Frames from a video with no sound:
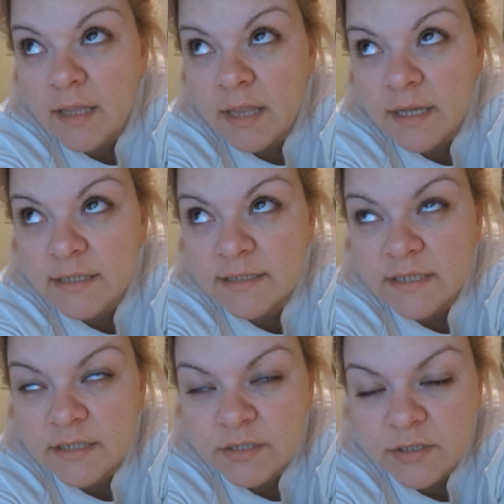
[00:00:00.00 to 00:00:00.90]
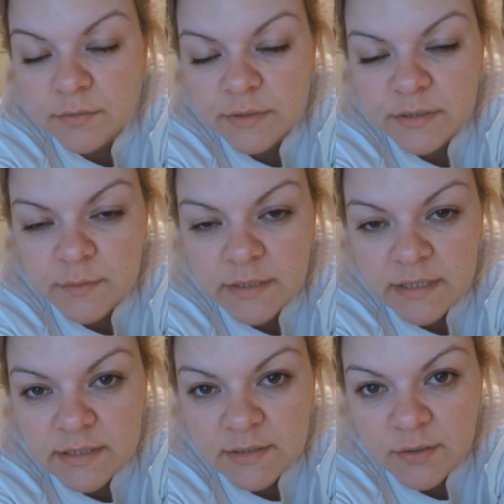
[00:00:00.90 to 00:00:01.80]
like I said, it's
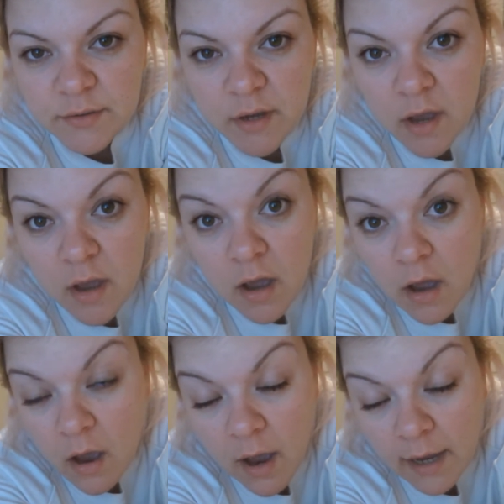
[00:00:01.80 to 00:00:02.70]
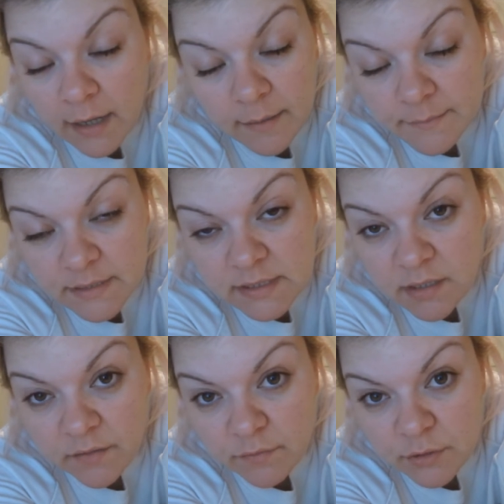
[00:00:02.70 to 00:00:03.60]
3:20, so I can't be
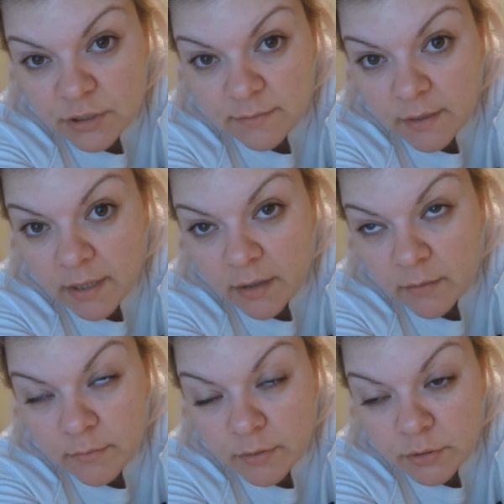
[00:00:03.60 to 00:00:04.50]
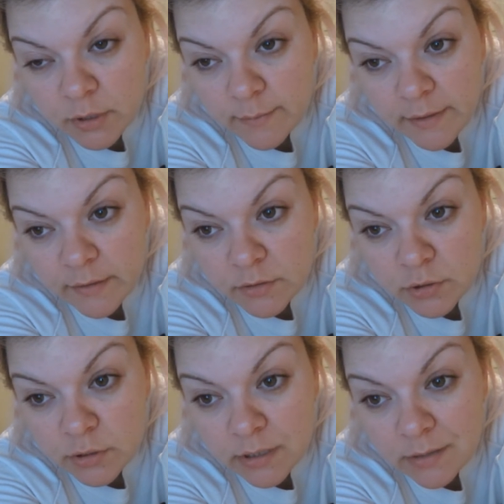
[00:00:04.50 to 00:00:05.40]
stuffed washing my hair and blow drying my hair and
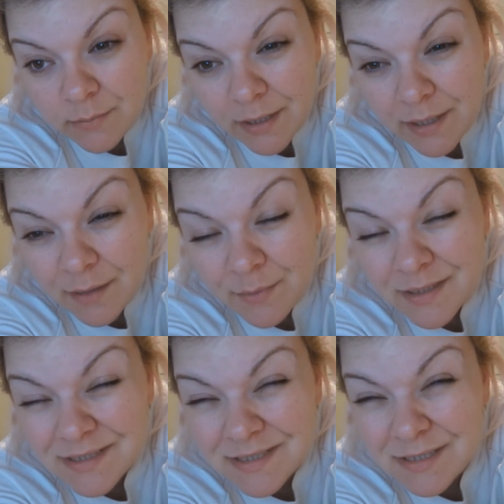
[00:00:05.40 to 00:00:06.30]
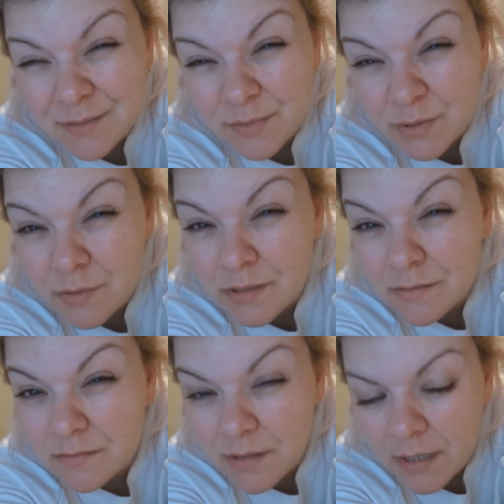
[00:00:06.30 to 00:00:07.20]
straightening my hair, because then I'd be doing an
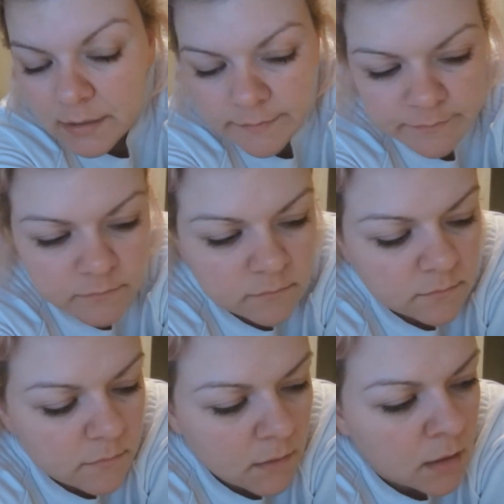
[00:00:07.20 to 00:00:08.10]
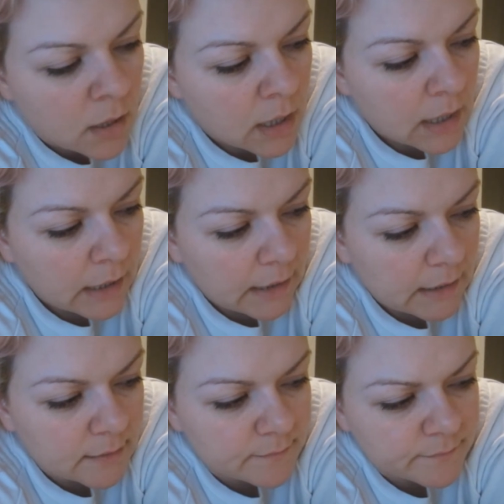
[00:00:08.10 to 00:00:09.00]
all-nighter.
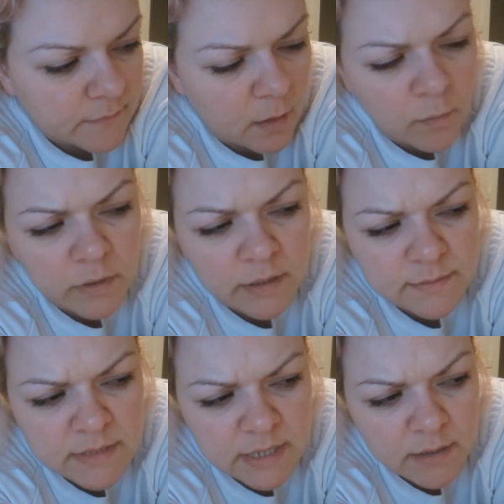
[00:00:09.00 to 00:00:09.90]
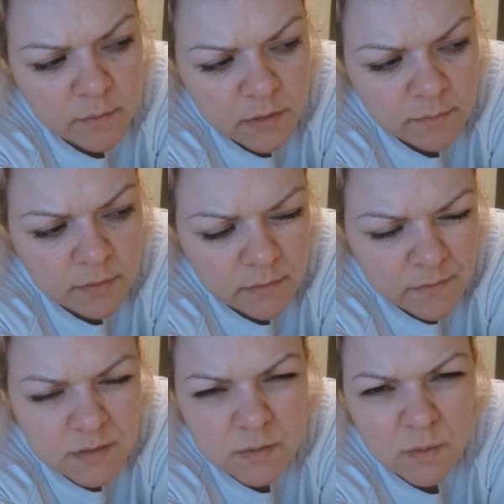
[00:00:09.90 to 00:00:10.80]
I woke up today with a bit of
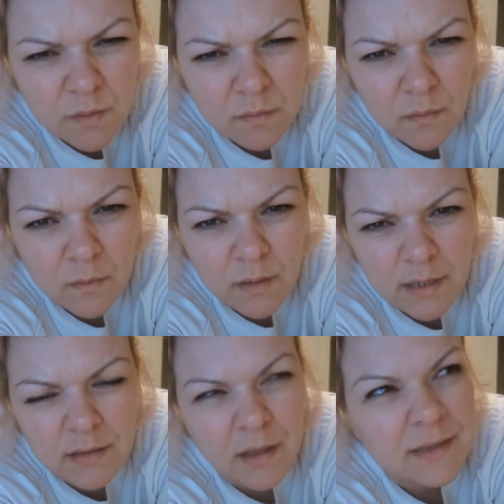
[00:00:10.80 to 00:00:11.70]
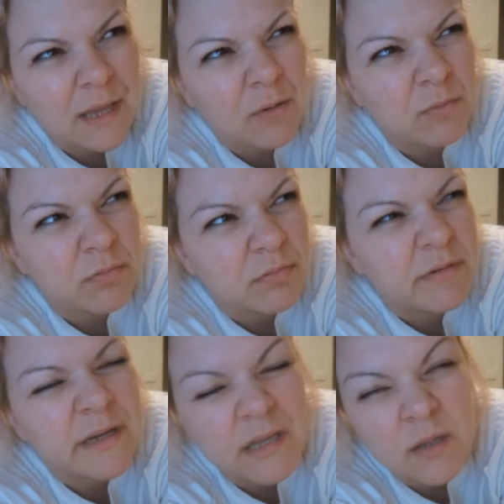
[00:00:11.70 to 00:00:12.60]
a sore throat and like that
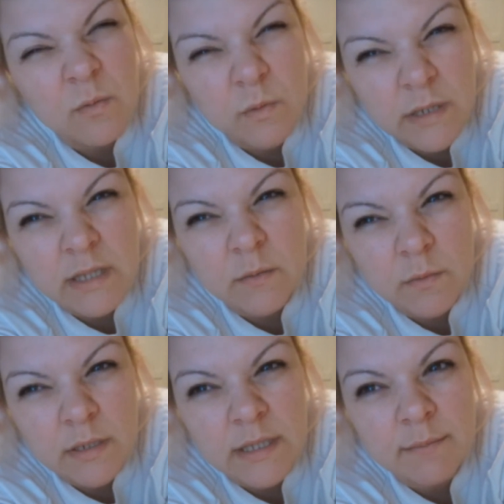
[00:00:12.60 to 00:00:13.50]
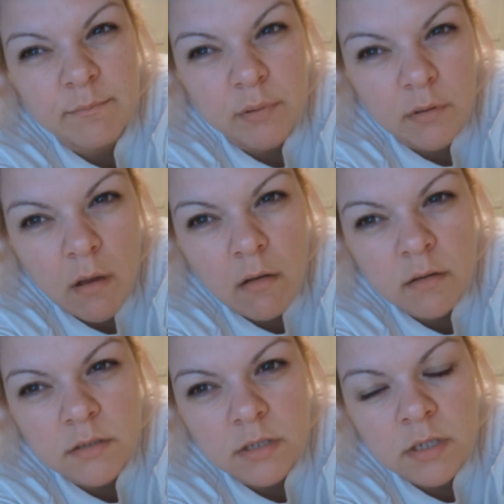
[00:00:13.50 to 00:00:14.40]
really, really, really
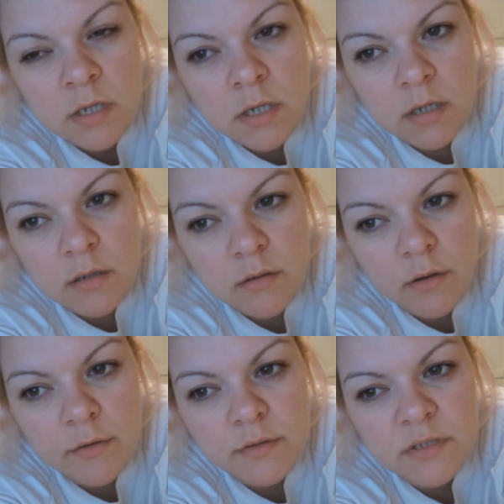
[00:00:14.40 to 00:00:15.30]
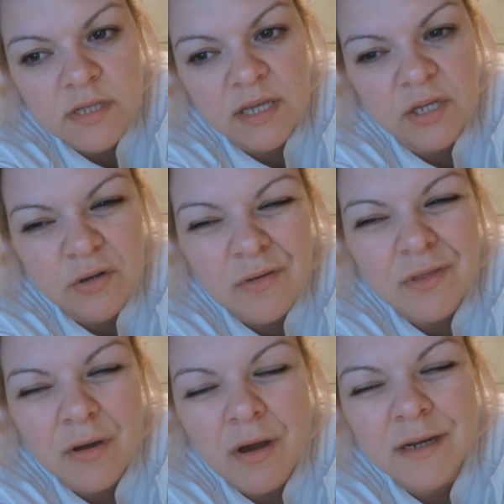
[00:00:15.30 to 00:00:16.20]
blocked nose. Like, you know
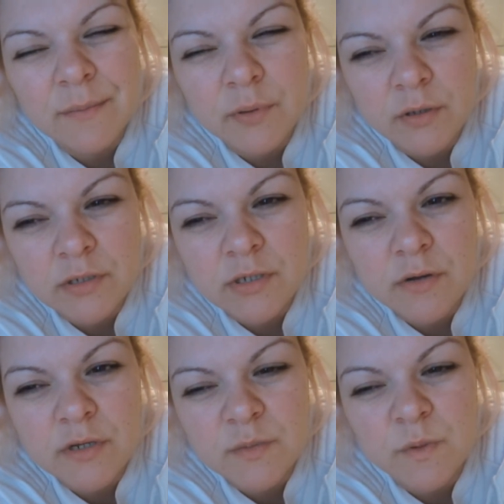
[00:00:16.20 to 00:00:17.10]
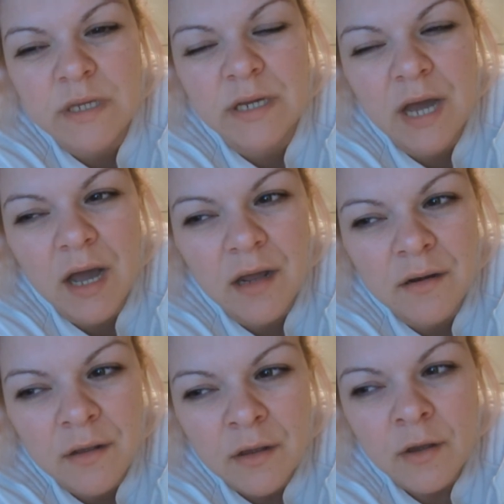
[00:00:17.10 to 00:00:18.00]
the kind of blocked nose where you
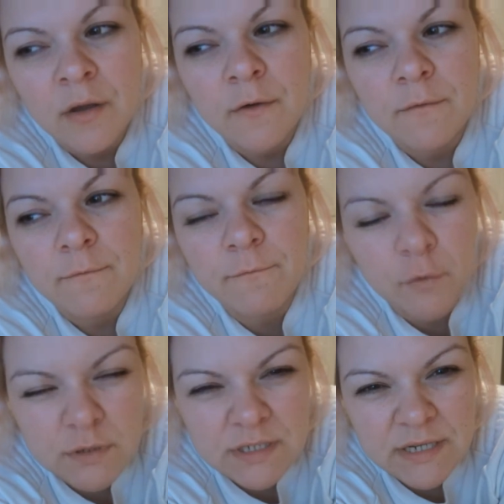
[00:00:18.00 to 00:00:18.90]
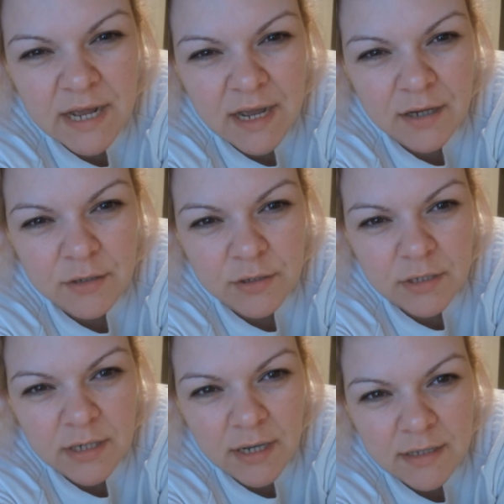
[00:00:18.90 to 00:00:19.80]
can't force it out and
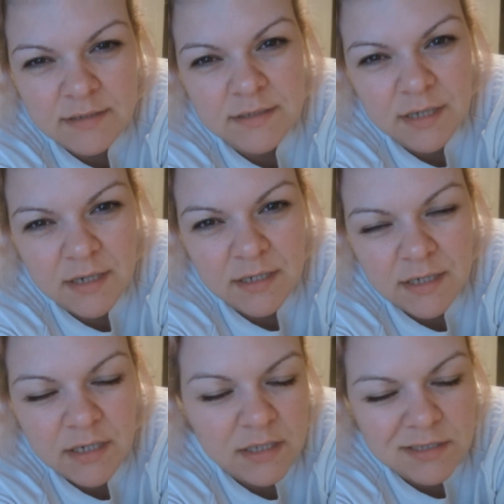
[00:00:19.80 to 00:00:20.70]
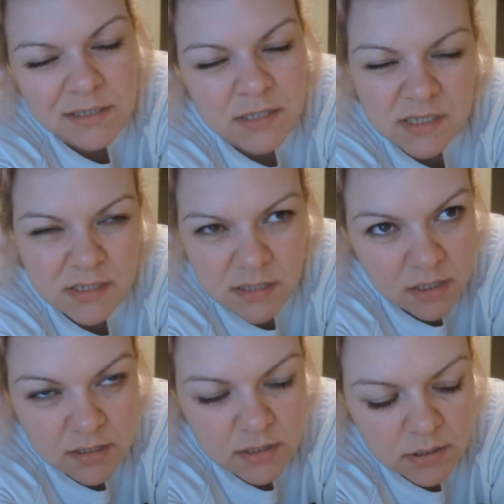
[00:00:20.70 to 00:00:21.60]
you can't suck it in? It sounds
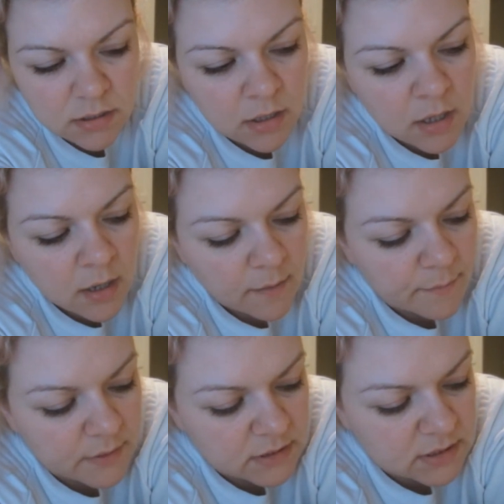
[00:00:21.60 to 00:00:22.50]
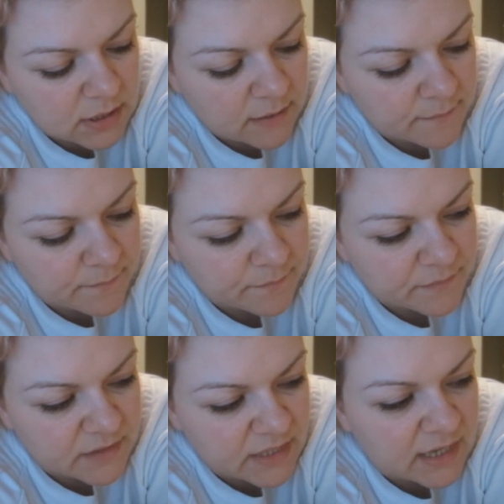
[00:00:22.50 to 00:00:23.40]
disgusting. But,
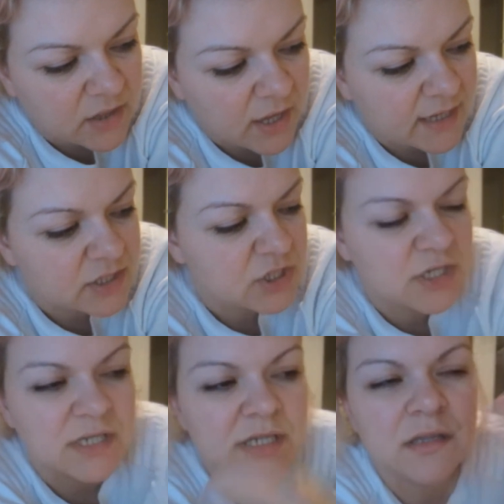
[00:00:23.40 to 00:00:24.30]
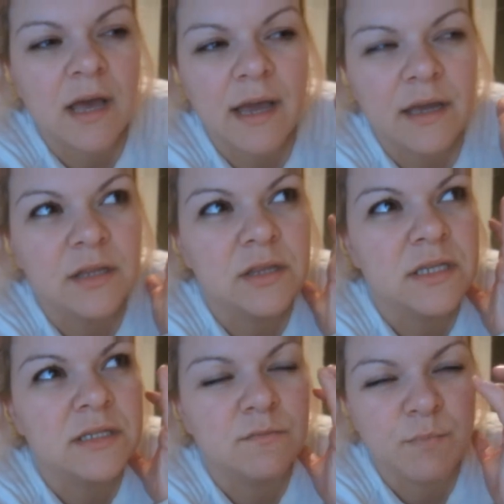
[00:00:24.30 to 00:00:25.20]
it's just like
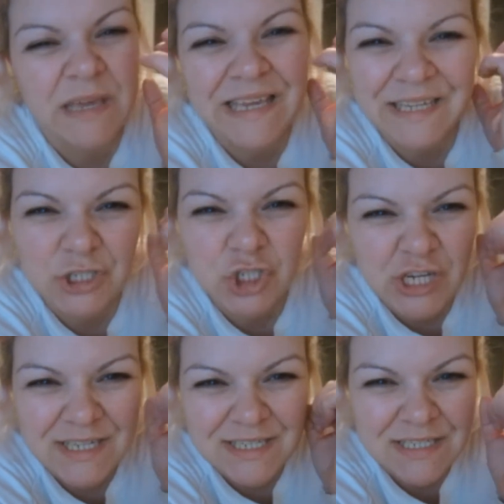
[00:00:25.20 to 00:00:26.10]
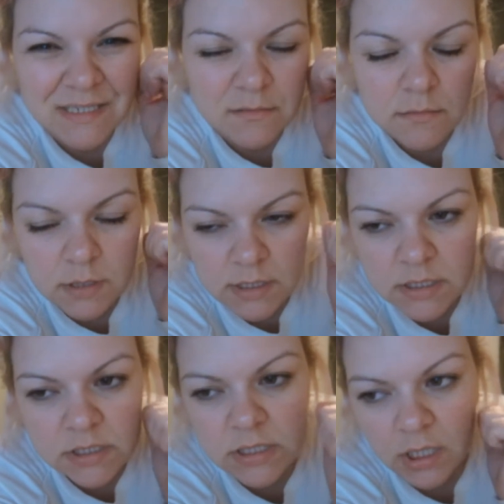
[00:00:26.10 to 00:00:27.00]
this big
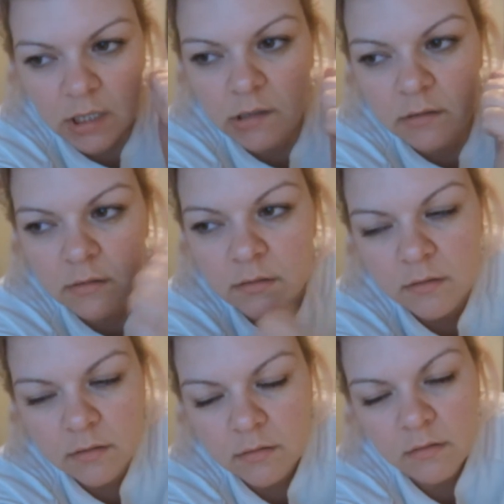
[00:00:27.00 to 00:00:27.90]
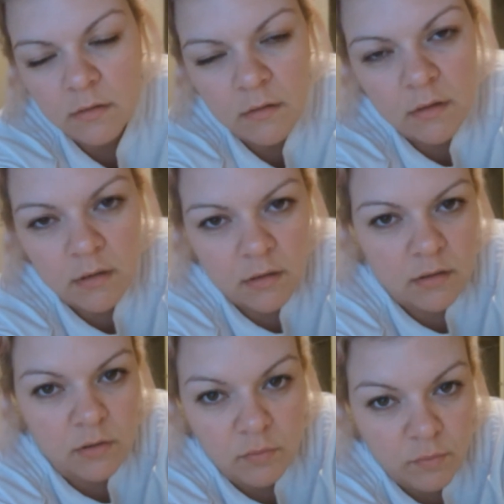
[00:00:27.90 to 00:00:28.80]
congestedness in
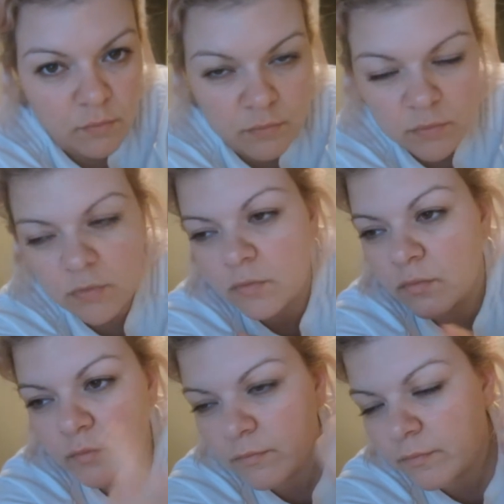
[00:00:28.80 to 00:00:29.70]
your